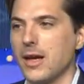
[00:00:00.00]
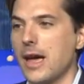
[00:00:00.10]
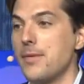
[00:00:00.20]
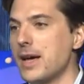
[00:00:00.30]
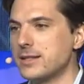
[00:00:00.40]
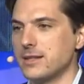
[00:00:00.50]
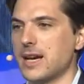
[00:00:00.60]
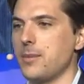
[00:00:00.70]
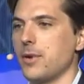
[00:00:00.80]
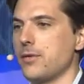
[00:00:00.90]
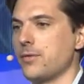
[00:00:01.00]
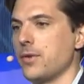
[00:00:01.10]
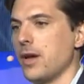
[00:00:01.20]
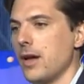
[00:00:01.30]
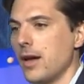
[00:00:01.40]
And that's the type of
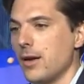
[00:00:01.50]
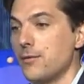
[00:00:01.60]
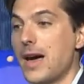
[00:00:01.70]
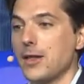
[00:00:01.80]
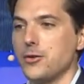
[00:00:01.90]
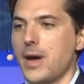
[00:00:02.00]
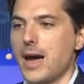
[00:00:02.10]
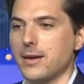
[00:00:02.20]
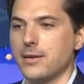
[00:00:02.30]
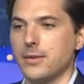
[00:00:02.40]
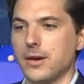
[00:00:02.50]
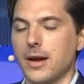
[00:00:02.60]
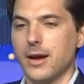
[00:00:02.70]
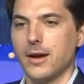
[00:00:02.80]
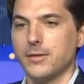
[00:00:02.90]
value add
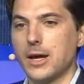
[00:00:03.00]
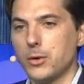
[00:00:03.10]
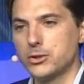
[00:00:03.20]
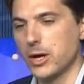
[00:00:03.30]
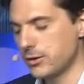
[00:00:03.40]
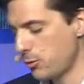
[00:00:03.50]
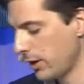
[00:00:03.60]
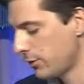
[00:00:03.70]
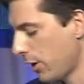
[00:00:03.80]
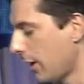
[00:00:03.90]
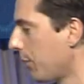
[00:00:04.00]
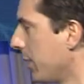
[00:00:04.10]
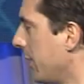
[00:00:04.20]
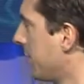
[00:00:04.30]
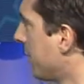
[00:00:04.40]
that we try to bring to our
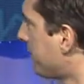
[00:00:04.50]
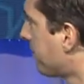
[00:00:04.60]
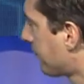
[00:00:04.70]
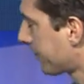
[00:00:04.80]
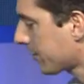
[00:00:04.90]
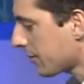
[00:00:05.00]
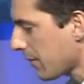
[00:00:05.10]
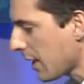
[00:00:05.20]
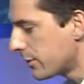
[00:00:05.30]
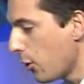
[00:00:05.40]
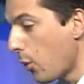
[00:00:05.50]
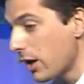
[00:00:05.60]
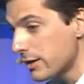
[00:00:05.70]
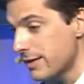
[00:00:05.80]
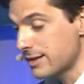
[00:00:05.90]
companies. So where
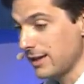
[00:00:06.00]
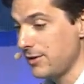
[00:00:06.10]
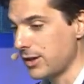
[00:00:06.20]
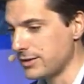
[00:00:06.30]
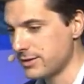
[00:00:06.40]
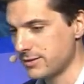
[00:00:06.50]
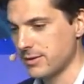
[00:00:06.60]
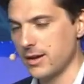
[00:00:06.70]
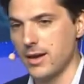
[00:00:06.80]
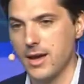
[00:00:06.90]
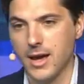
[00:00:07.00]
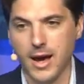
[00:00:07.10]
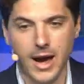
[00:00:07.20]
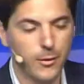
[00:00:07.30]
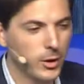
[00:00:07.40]
does this leave us?
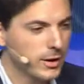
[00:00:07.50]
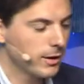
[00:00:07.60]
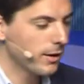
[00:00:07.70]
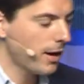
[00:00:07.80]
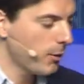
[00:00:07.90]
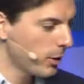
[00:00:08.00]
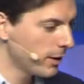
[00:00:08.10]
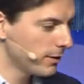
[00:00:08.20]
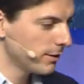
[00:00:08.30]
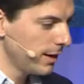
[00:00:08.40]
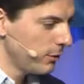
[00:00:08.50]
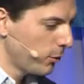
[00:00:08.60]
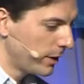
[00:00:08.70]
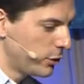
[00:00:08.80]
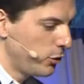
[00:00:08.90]
I wanna leave you
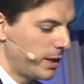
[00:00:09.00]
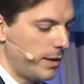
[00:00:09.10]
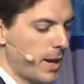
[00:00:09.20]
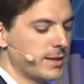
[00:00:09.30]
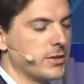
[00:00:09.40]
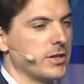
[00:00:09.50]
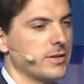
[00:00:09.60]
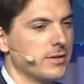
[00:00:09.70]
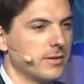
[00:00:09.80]
with two key messages.